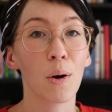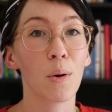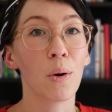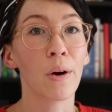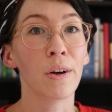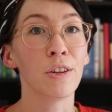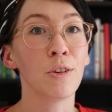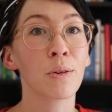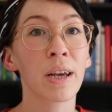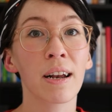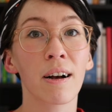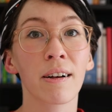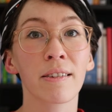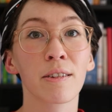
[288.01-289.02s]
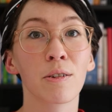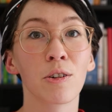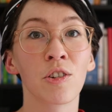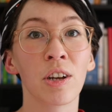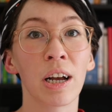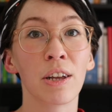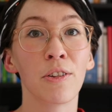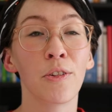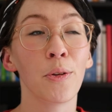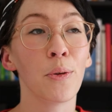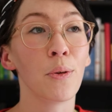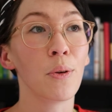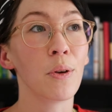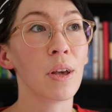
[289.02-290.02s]
You can ask your child
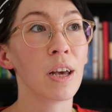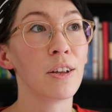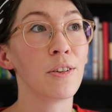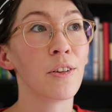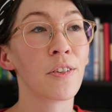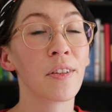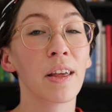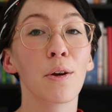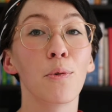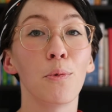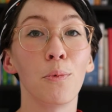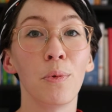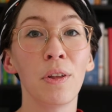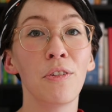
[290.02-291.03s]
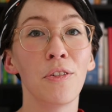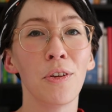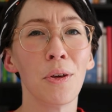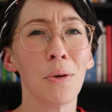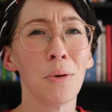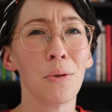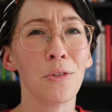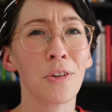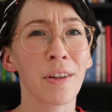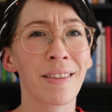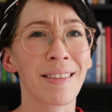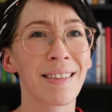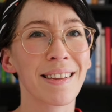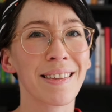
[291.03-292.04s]
to sing with you,
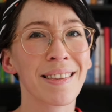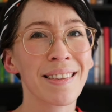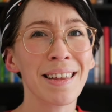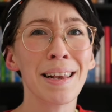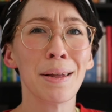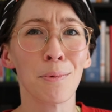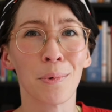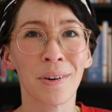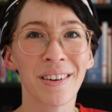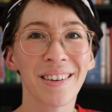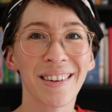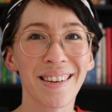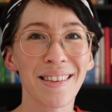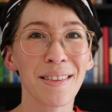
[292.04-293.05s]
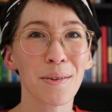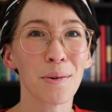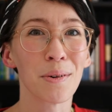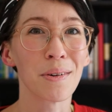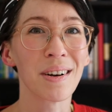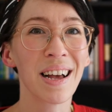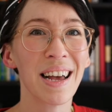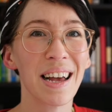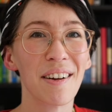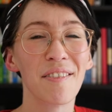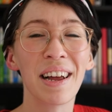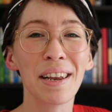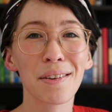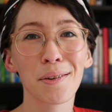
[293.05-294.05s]
just silly words or
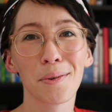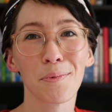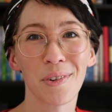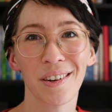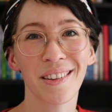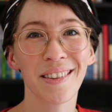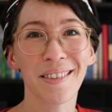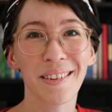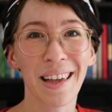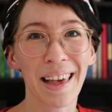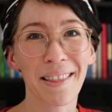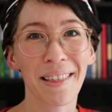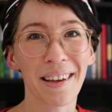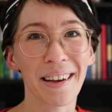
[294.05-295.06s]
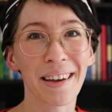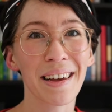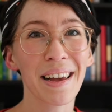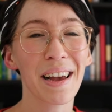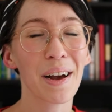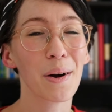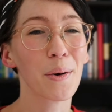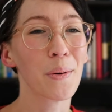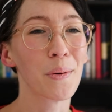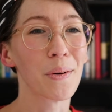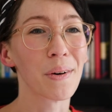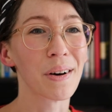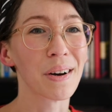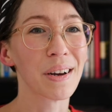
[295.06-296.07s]
random words together,
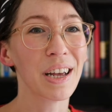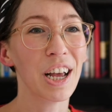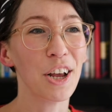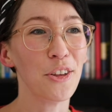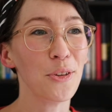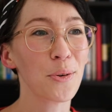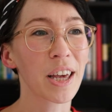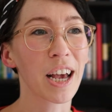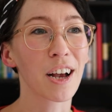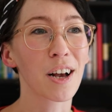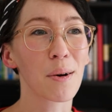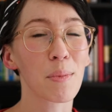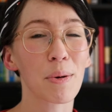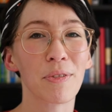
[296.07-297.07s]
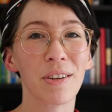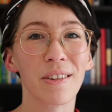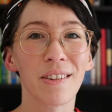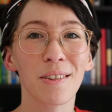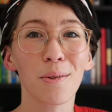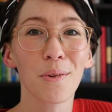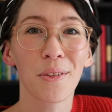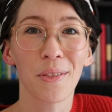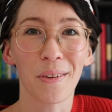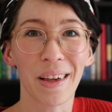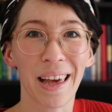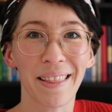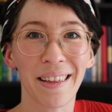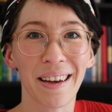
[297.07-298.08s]
or you can come up with a song
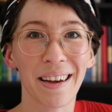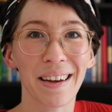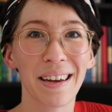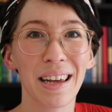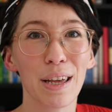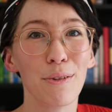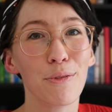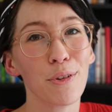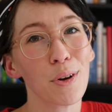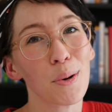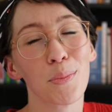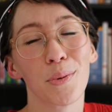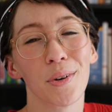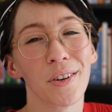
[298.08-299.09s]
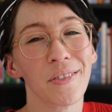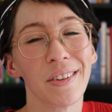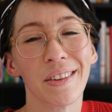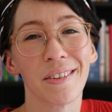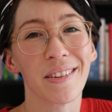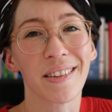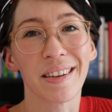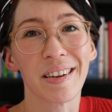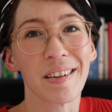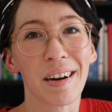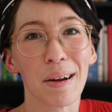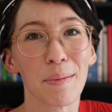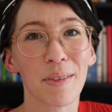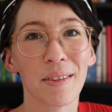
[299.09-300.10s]
together if you are bored with nursery
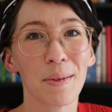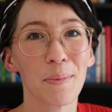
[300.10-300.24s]
rhymes.